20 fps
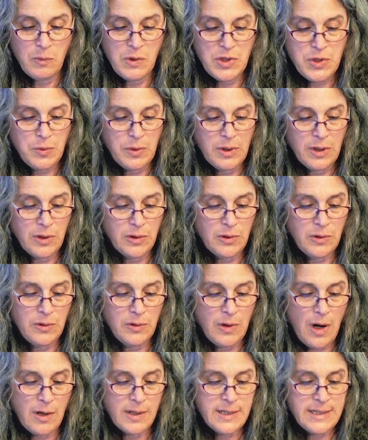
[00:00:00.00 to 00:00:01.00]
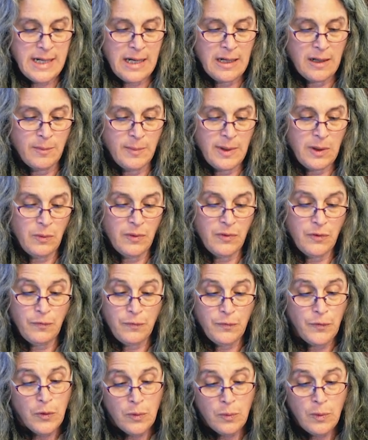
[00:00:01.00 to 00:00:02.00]
which would include our entanglement with the
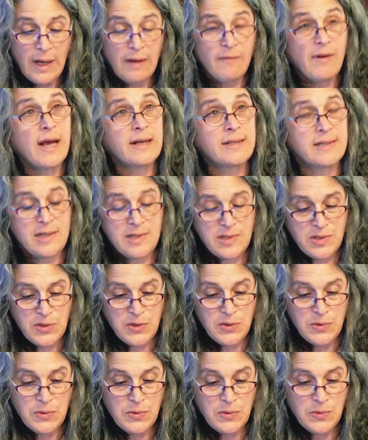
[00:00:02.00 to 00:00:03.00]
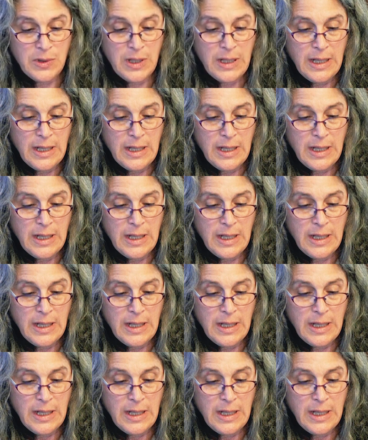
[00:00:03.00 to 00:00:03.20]
food we have access to,